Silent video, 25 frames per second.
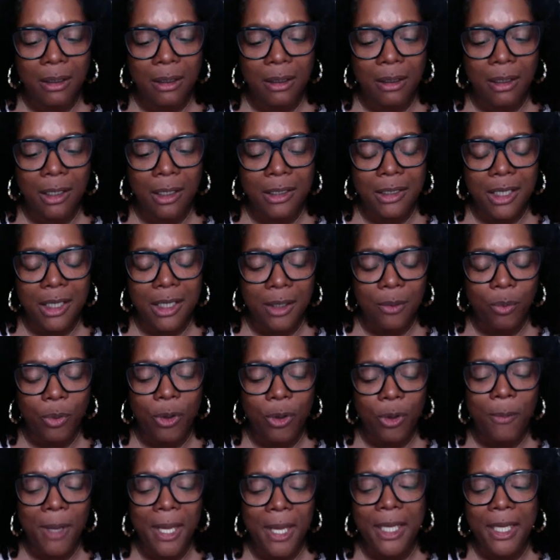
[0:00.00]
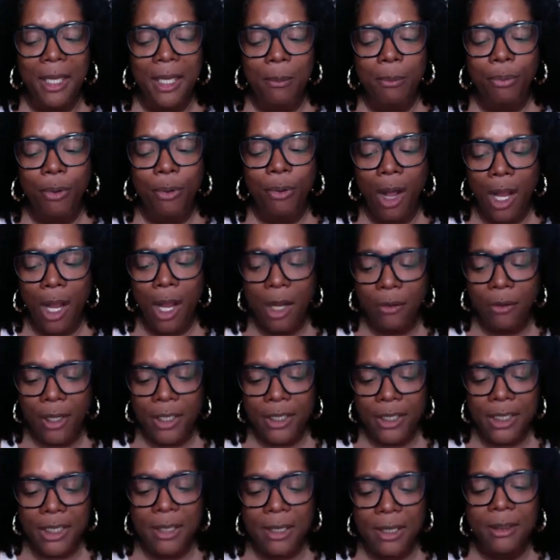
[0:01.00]
it's like we're making
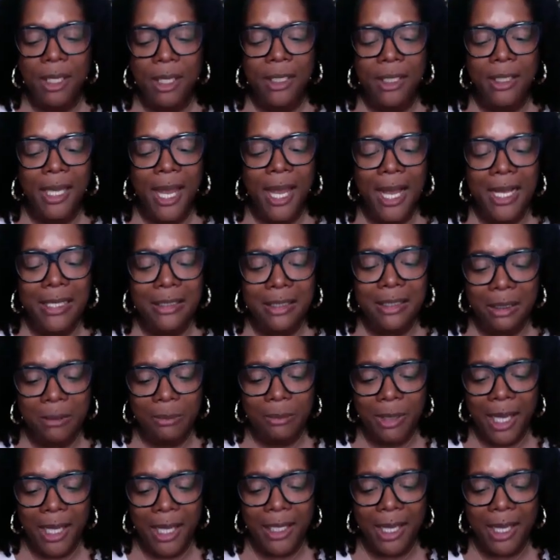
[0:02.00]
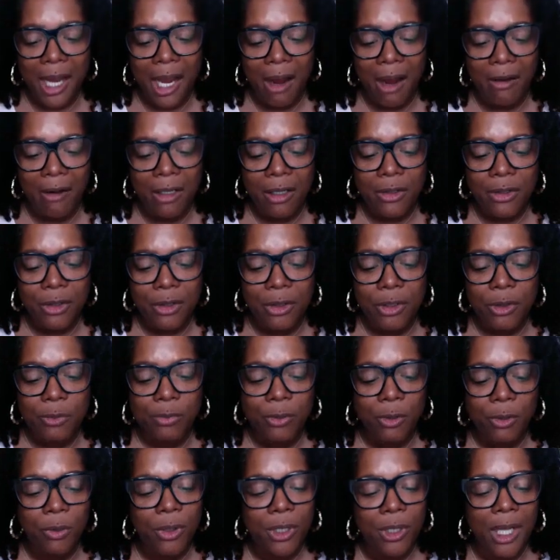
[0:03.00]
progress in casting Black characters,
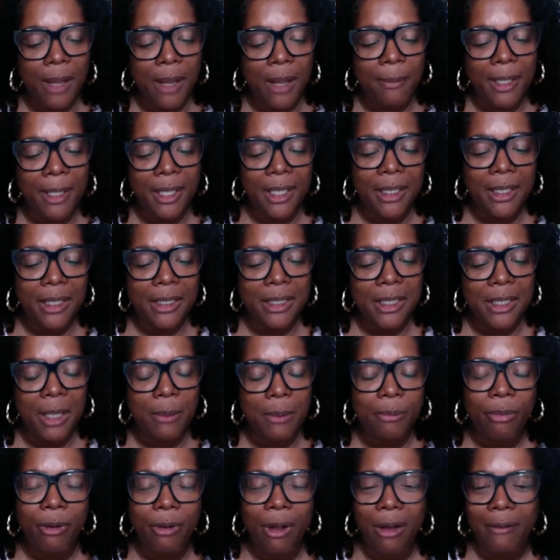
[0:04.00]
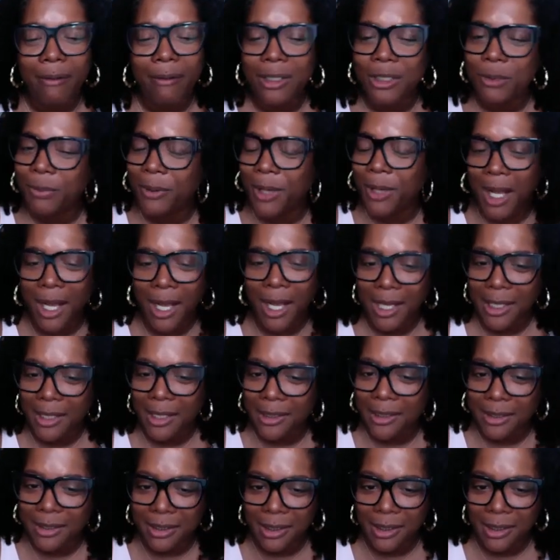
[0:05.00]
but we're not making the same progress behind the
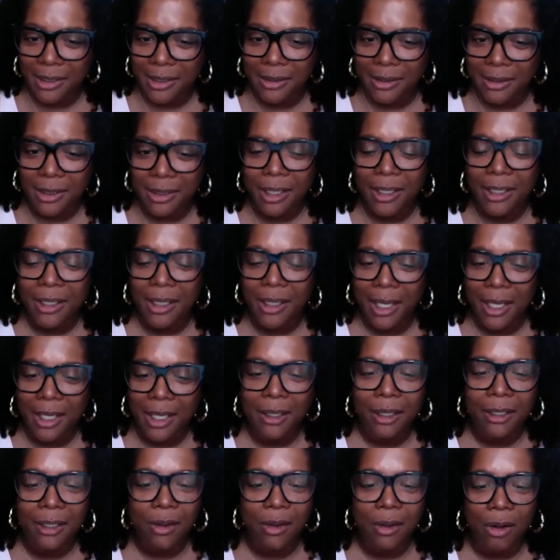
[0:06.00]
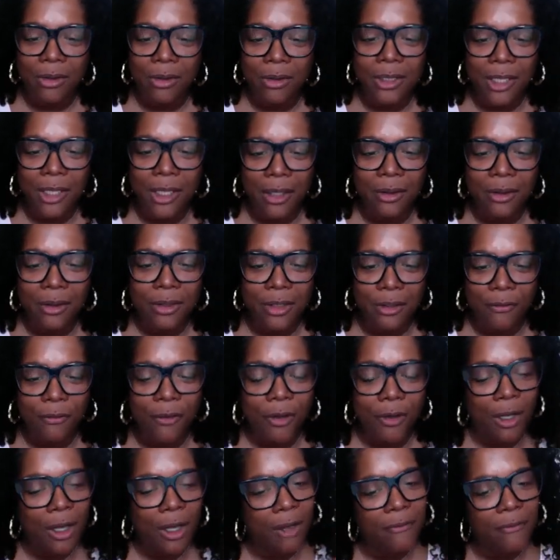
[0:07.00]
scenes. Again, an altogether
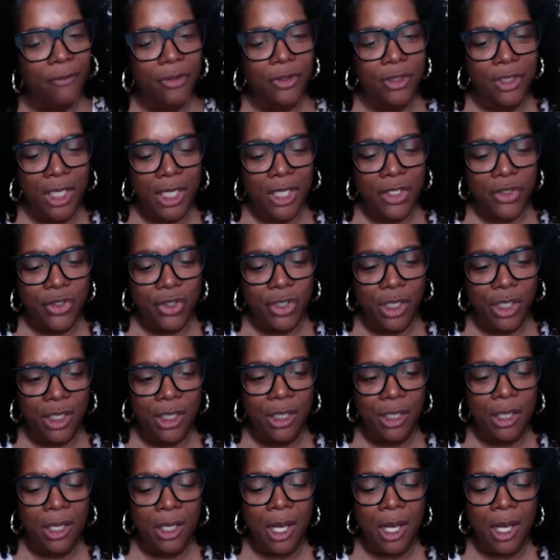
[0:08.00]
different conversation.